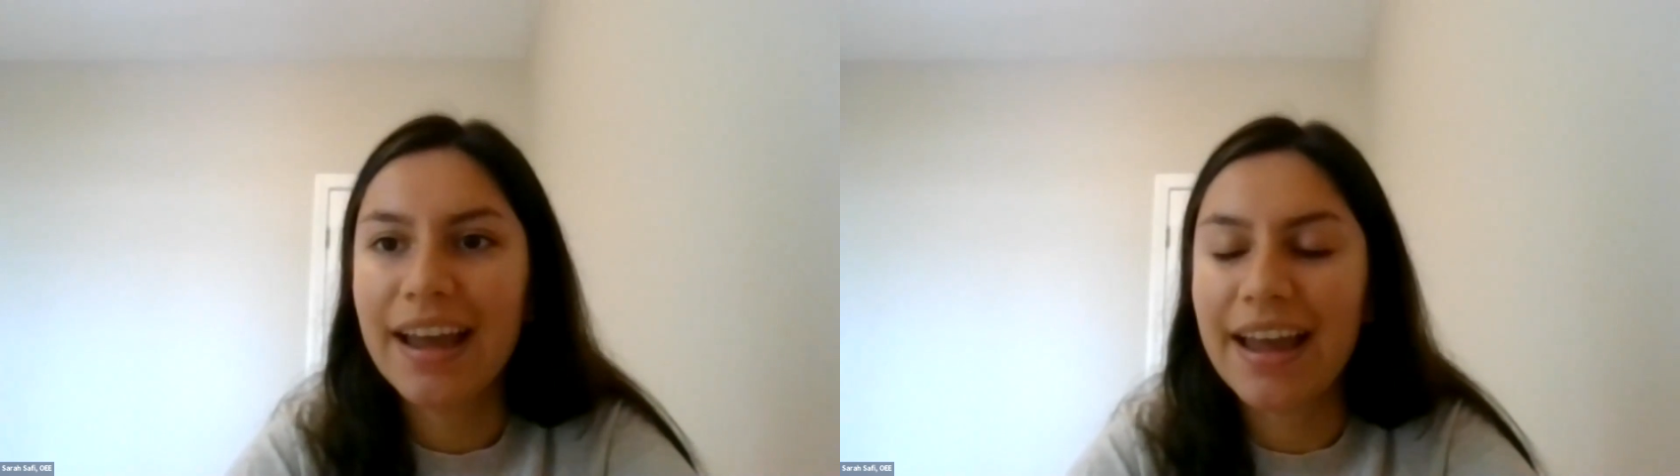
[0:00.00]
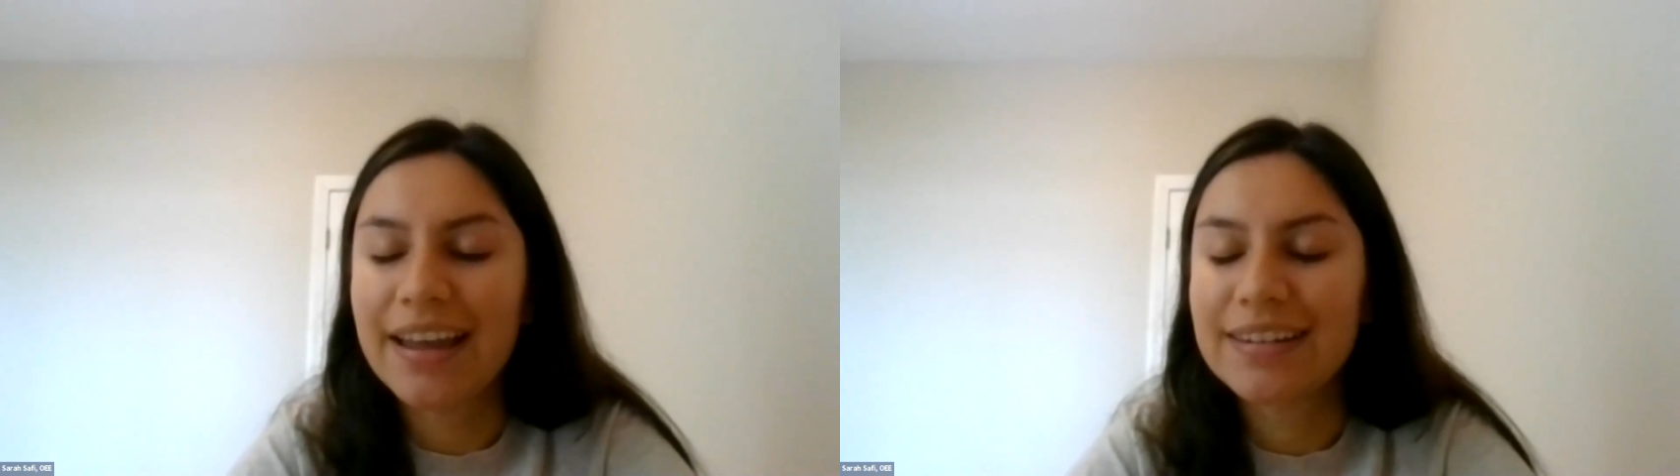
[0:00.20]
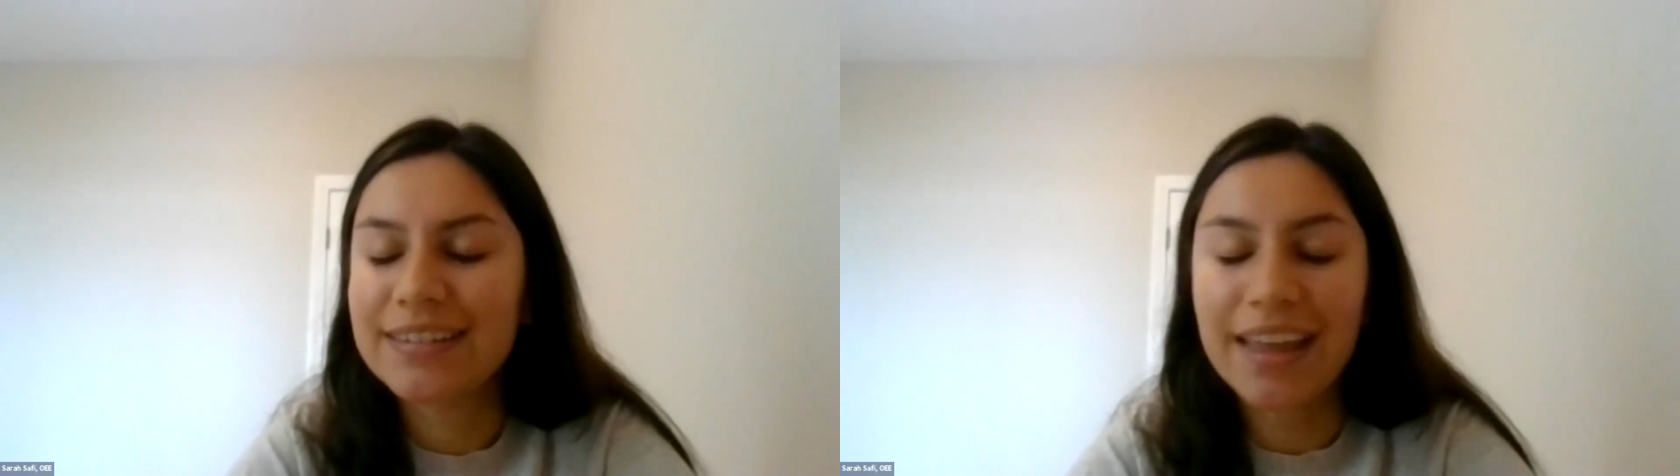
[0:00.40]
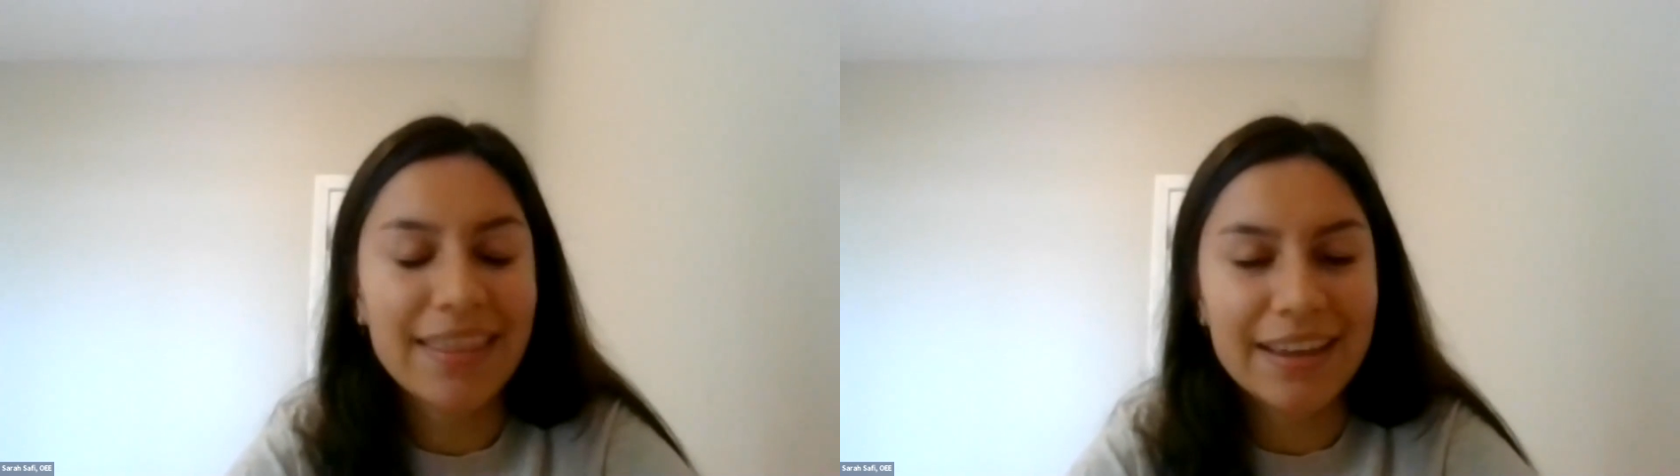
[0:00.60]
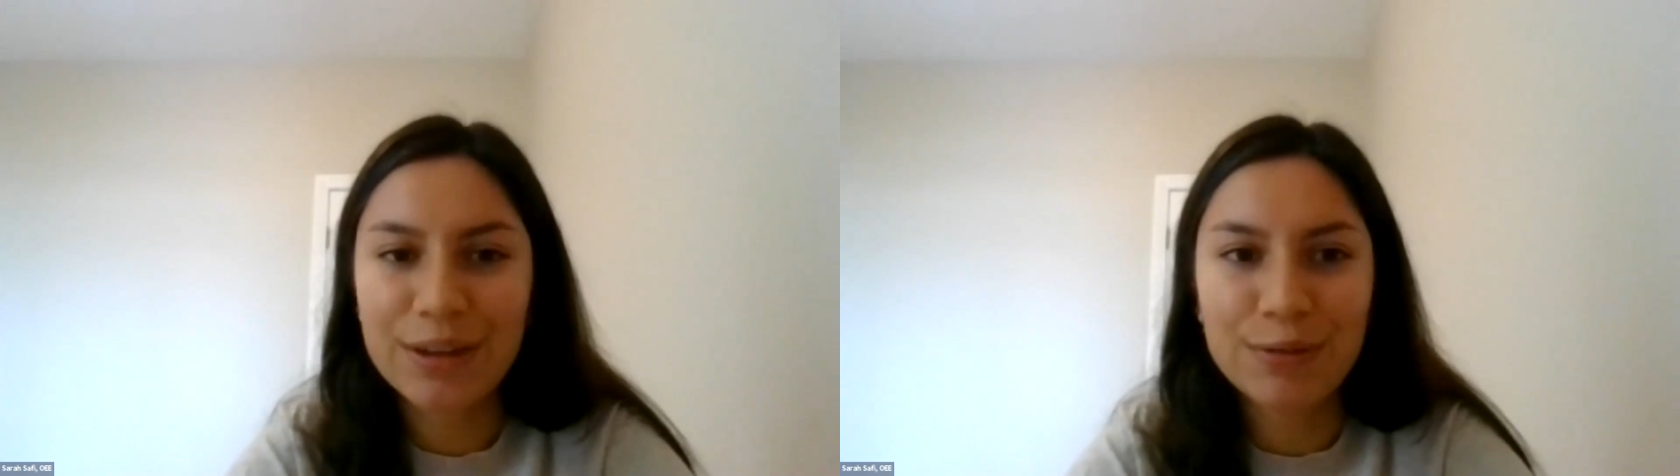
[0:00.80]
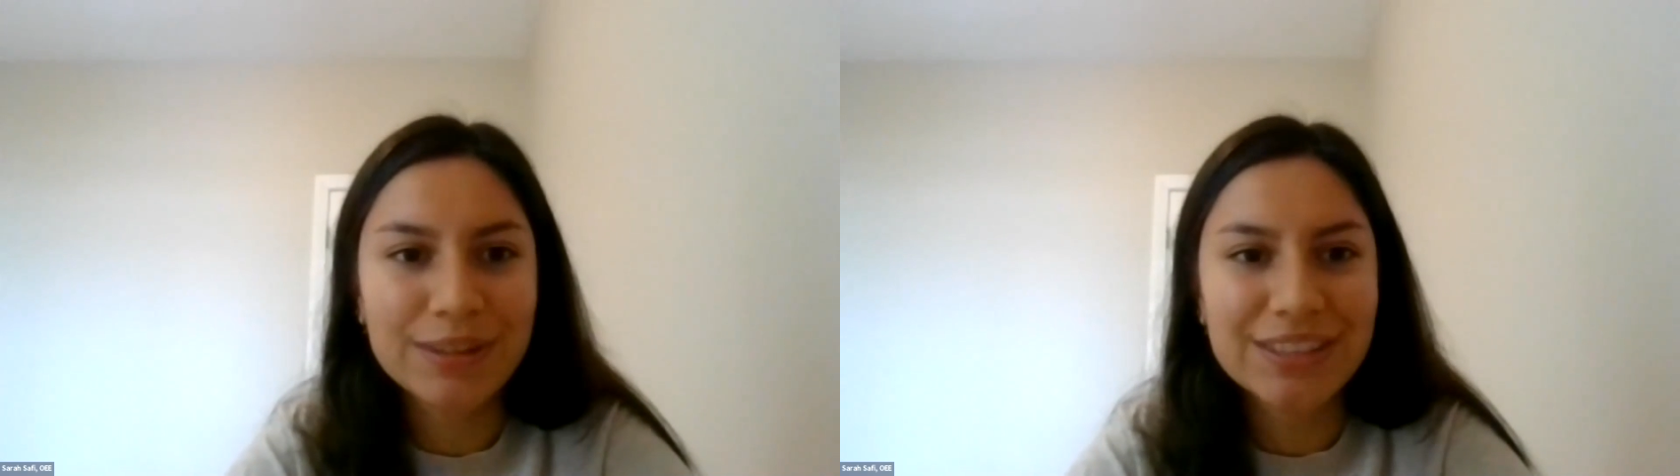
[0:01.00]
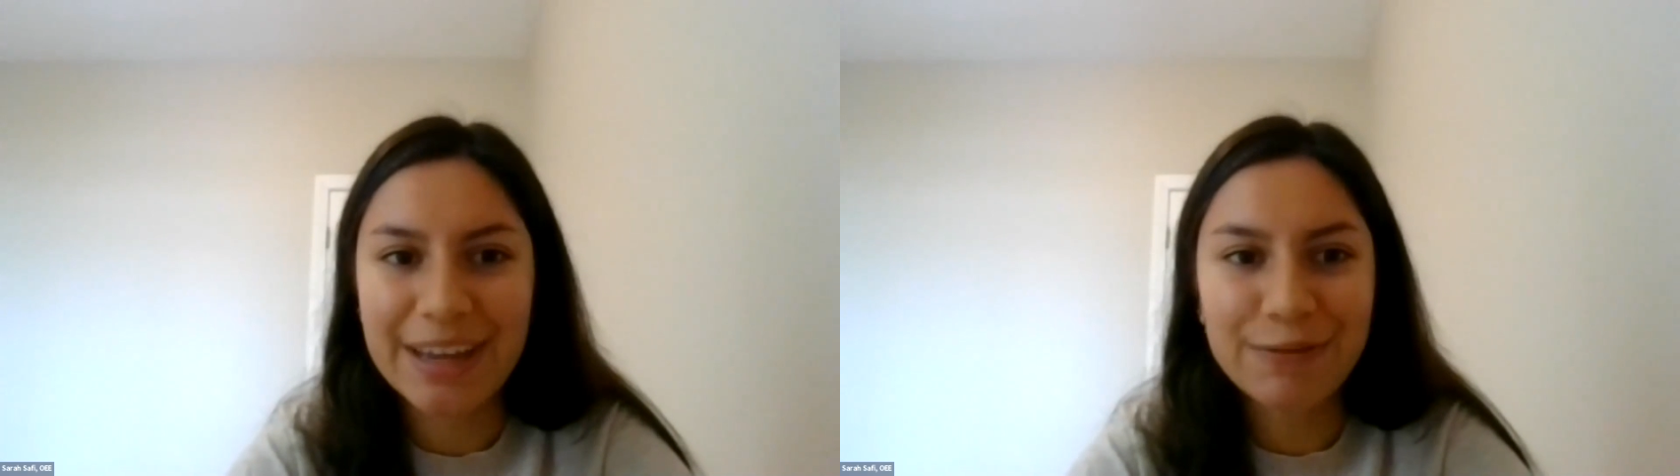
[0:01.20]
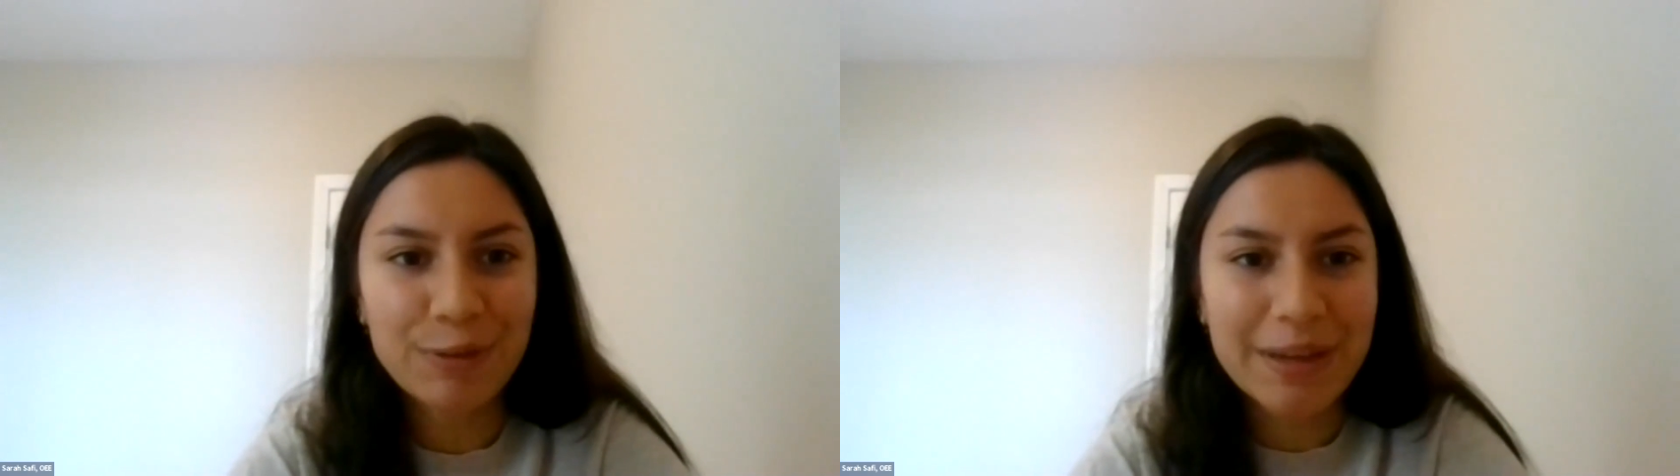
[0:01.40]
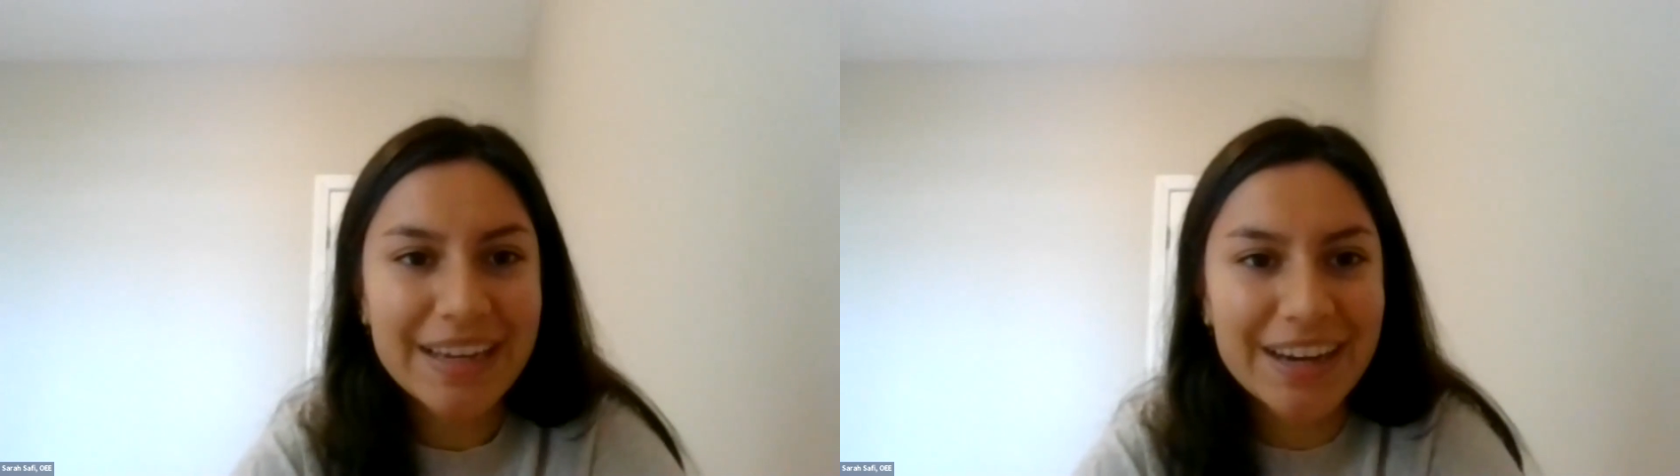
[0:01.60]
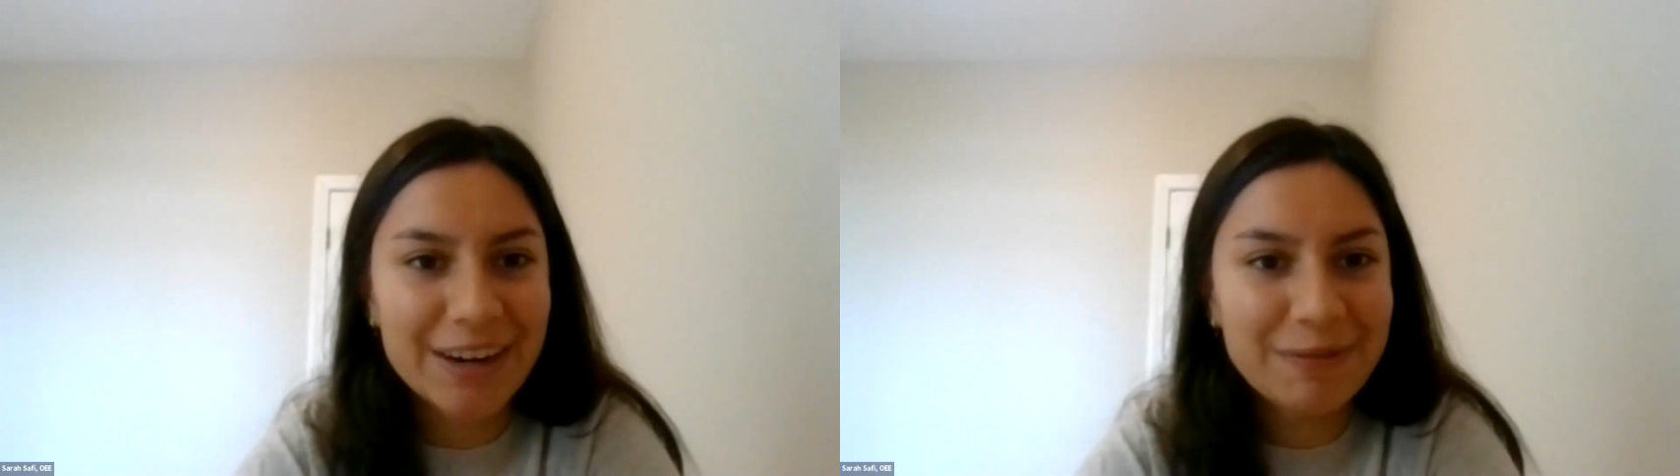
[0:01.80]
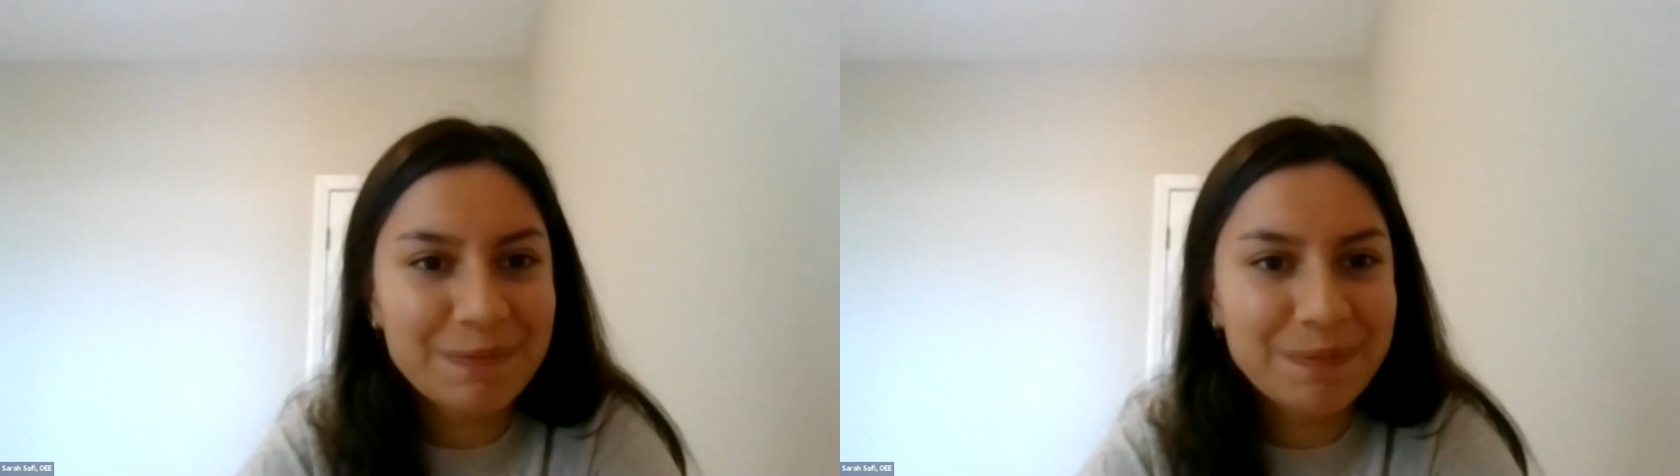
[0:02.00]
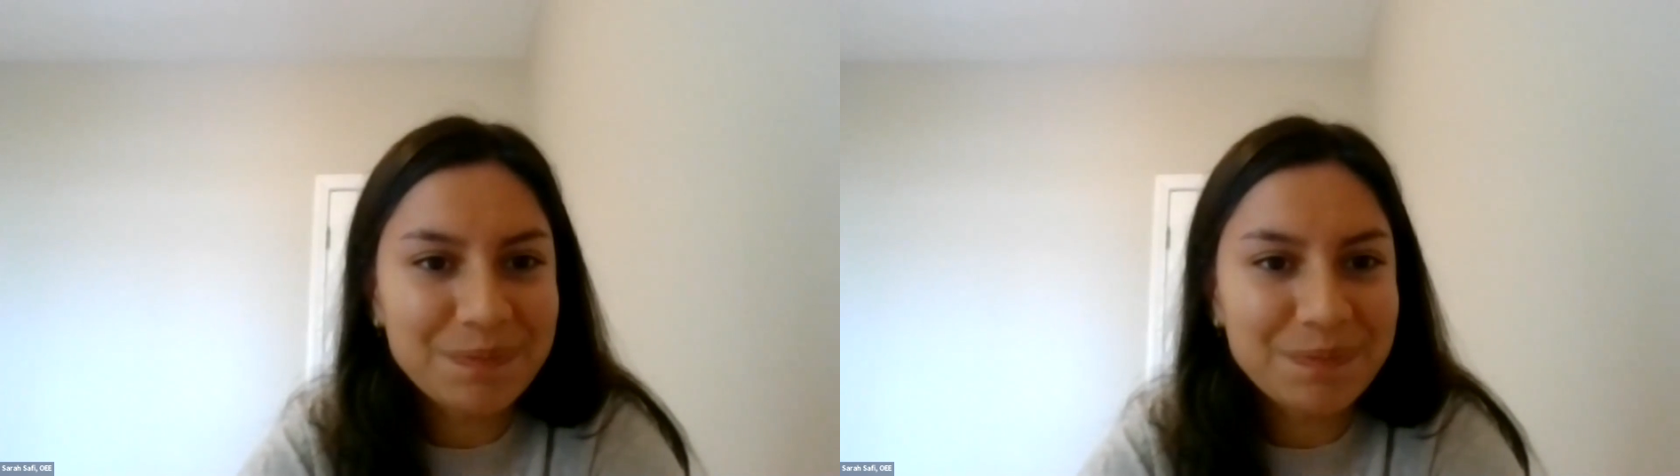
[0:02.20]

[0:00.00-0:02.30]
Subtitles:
And yeah, thank you once again for being here.